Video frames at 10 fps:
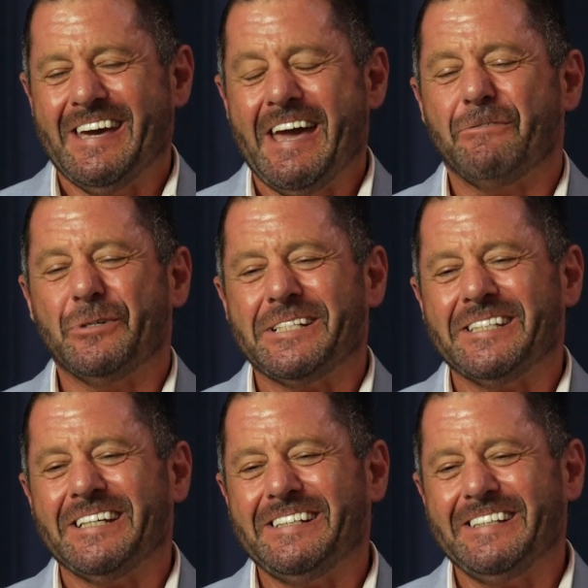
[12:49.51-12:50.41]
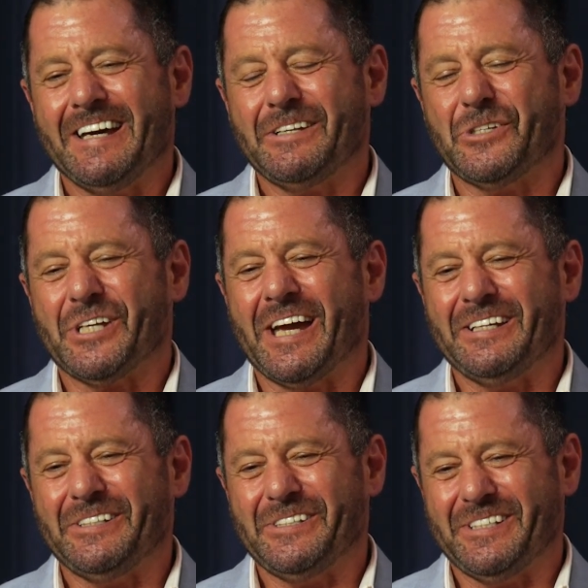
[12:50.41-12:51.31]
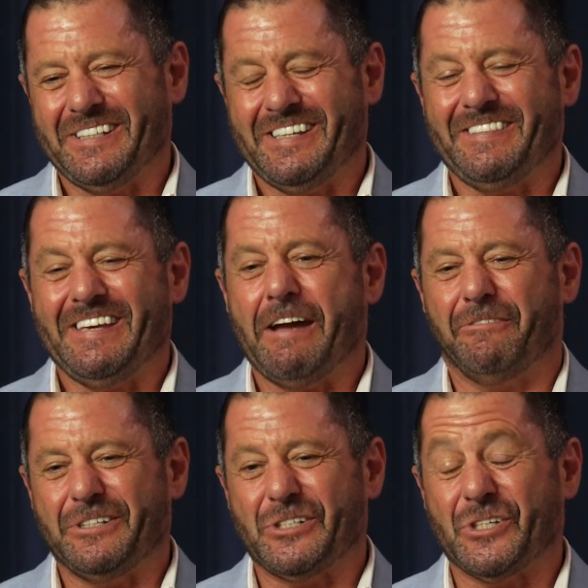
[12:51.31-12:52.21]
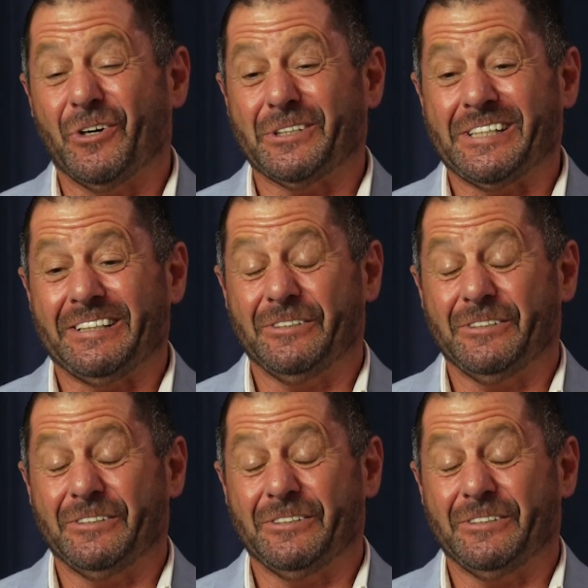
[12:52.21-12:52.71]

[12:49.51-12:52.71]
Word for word: Have we seen a change in the average sizing?